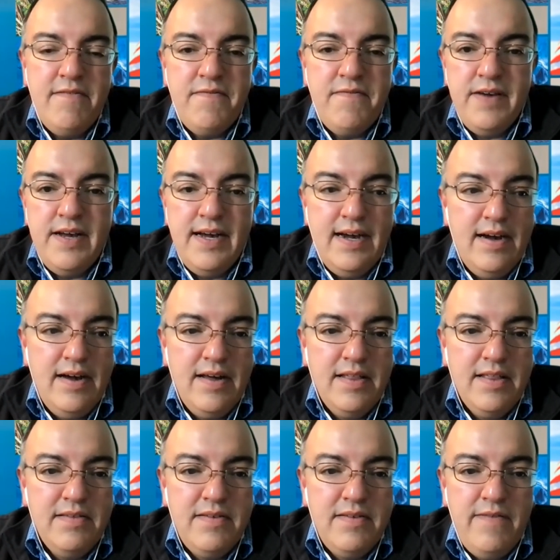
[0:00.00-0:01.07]
If
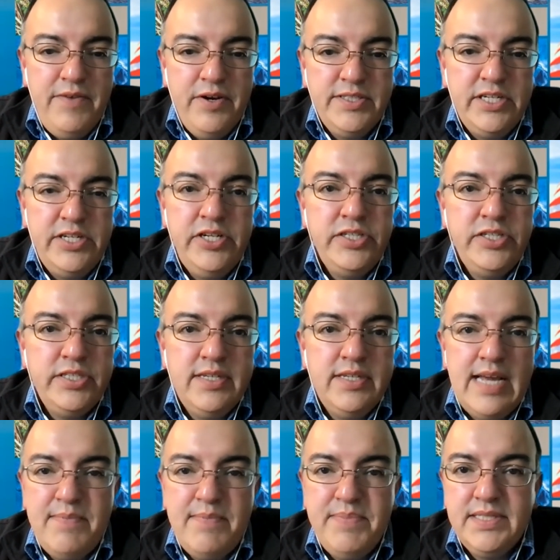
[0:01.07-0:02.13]
your institution
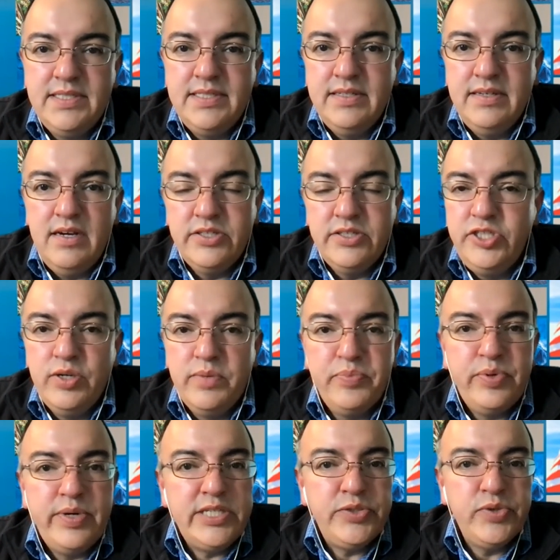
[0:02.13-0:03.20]
happens to also issue a
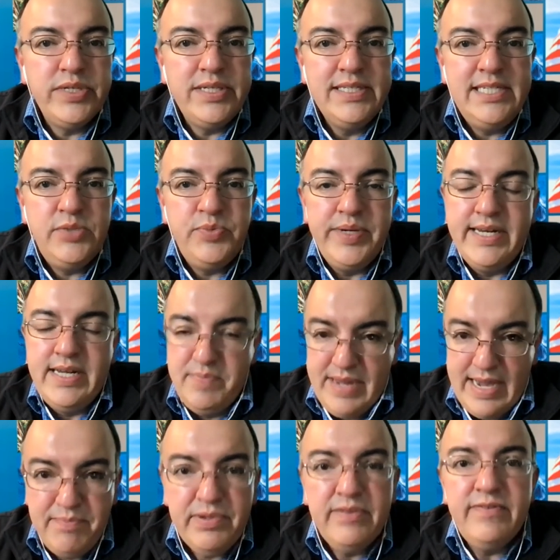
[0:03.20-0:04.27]
press release, we can help
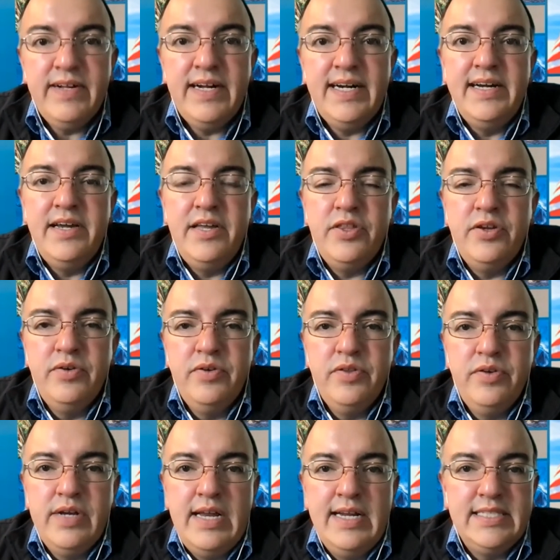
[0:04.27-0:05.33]
amplify through
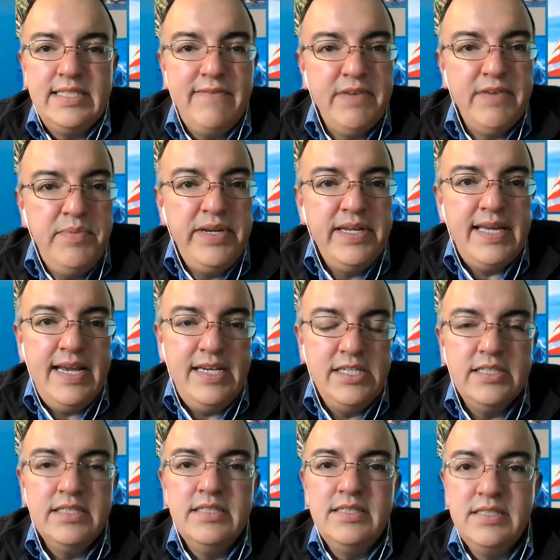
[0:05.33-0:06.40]
NSF
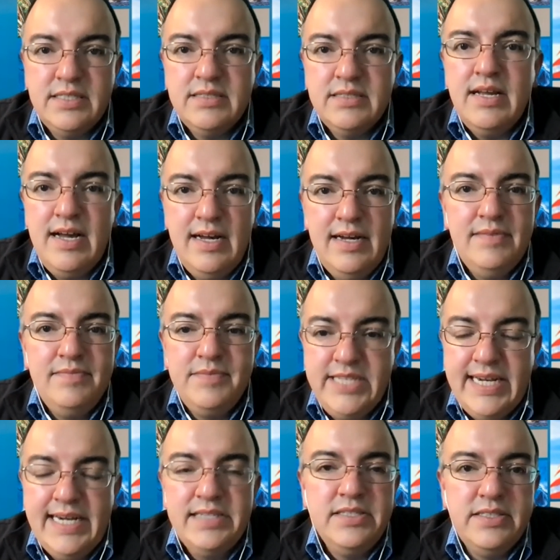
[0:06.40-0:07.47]
communications
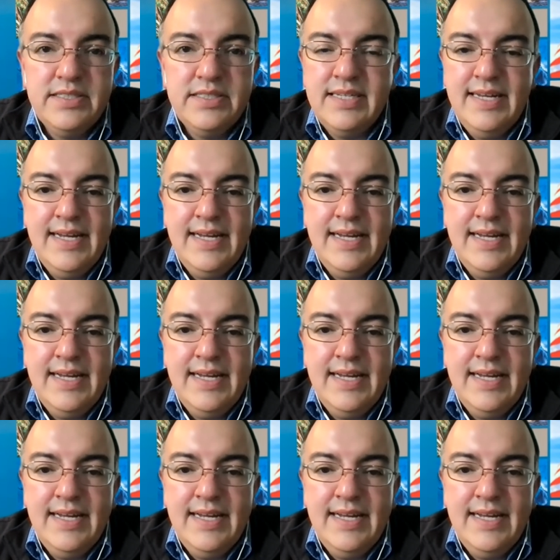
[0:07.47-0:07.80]
channels.